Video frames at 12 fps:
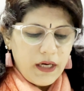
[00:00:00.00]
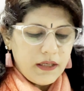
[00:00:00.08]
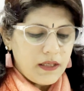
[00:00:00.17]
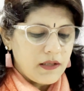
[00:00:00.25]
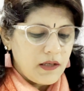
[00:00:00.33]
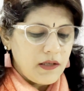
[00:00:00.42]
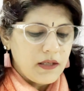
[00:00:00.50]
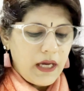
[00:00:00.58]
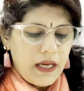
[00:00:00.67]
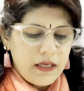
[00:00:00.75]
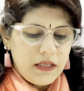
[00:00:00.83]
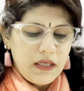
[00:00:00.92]
and testis
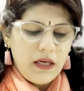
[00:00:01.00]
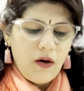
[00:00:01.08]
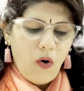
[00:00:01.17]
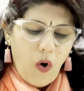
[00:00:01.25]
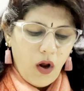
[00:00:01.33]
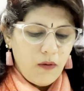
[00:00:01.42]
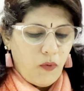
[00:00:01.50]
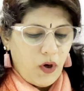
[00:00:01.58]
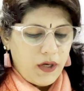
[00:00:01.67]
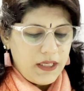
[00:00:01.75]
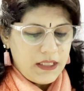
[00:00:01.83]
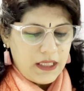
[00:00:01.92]
and D. All
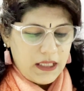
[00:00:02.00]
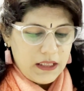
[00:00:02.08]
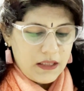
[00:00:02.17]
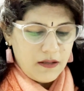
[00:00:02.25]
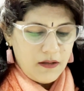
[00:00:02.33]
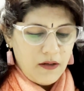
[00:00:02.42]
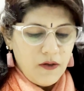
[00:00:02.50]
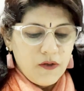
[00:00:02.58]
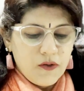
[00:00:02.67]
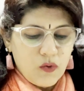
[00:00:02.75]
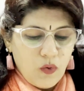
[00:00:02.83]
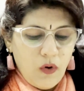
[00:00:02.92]
body cells.
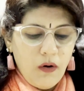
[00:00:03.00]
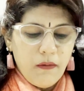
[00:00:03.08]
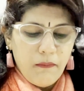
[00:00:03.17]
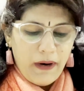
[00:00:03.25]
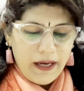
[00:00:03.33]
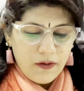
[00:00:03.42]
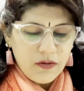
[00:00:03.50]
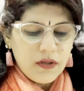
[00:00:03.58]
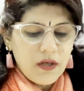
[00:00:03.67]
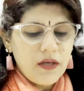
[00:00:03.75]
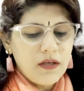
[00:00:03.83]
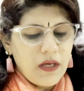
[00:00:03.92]
So,
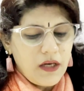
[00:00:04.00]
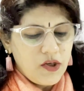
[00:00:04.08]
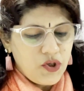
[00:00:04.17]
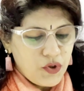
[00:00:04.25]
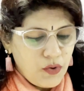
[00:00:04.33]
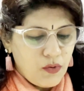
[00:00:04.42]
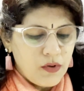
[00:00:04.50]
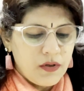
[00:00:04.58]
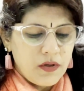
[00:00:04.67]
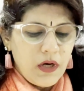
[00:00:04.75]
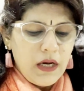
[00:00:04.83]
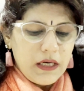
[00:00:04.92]
meiosis
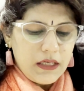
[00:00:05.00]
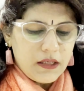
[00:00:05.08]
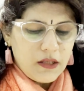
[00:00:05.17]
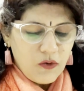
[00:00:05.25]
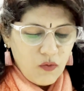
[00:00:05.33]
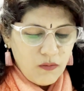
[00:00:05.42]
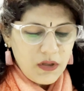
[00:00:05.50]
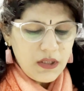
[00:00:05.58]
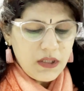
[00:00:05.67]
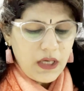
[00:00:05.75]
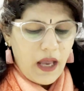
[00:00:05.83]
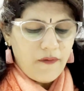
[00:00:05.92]
ensures that
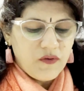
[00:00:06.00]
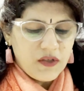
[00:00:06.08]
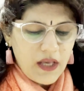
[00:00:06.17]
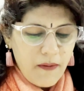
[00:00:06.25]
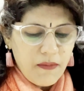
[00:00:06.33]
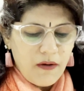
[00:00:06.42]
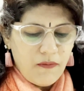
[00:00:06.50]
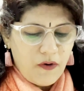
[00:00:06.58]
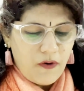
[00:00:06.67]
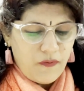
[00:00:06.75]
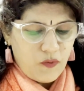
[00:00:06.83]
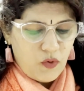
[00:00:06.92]
humans have same
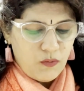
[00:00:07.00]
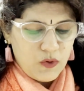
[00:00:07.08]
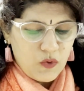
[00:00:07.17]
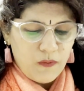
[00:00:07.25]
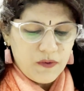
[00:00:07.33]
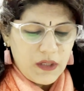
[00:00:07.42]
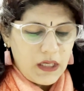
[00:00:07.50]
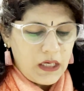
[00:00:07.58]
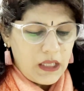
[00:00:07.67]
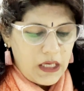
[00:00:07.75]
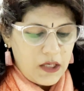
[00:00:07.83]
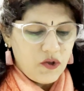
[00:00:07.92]
number of chromosomes
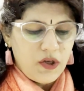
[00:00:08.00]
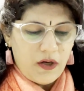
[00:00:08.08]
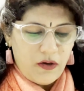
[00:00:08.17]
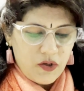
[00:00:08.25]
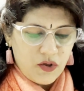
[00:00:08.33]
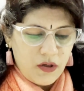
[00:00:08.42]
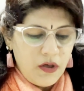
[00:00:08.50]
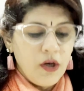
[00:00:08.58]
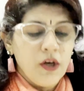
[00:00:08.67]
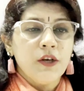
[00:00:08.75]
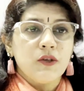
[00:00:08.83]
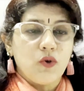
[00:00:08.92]
in each
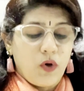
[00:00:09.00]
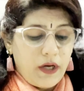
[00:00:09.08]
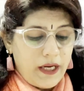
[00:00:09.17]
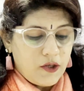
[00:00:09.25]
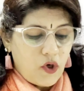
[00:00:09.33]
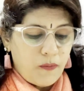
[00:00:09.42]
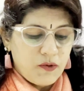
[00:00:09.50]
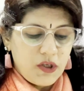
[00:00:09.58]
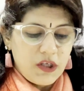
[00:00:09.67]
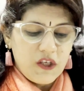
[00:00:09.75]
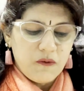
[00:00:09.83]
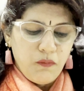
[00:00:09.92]
generation. So, correct
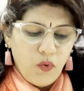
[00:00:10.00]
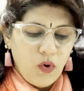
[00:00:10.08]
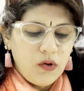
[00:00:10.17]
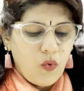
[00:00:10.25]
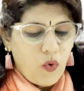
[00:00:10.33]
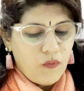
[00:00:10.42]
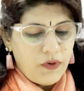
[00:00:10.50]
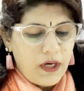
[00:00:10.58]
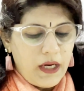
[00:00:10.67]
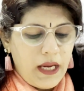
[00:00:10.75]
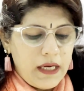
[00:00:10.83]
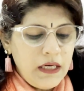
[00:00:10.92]
option is both
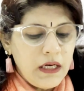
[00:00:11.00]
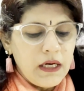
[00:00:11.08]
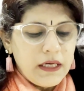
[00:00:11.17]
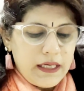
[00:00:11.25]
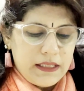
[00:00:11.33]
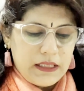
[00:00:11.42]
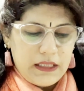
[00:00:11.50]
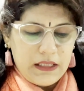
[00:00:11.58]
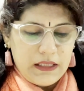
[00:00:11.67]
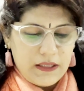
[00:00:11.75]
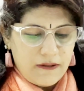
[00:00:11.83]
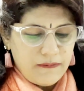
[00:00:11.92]
ovary and
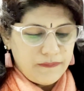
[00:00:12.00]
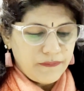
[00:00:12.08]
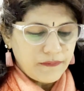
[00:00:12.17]
testis.